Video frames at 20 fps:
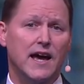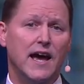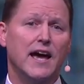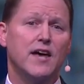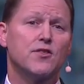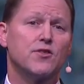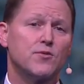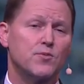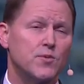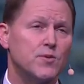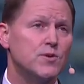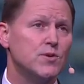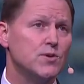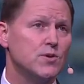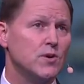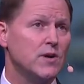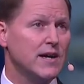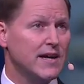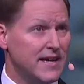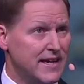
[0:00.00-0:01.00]
and
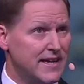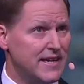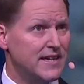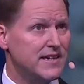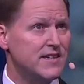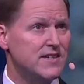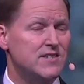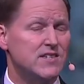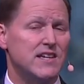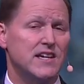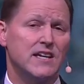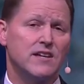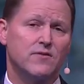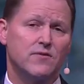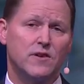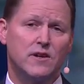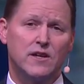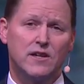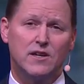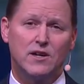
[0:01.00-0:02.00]
through his
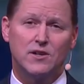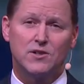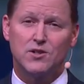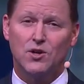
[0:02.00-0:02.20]
infinite